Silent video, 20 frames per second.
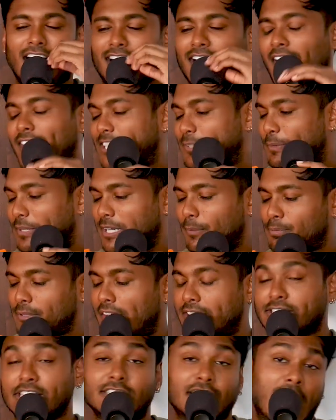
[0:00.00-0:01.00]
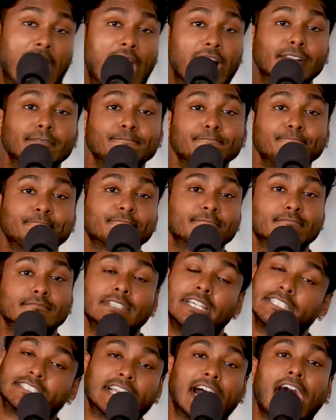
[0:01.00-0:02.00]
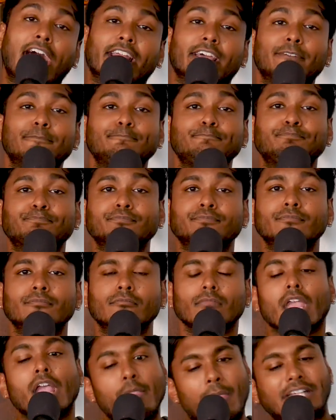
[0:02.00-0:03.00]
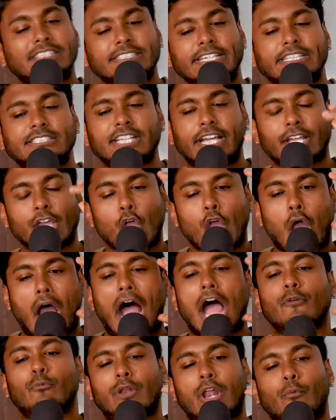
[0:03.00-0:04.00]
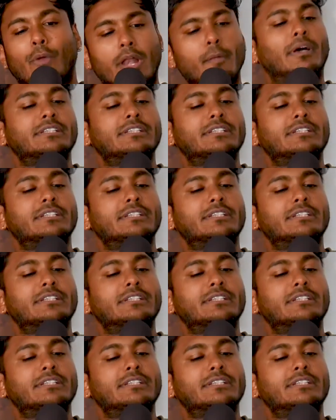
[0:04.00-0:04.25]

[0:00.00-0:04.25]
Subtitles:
God, he pick up lines. He's hot. He's got it. That's the thing. Is like, when I read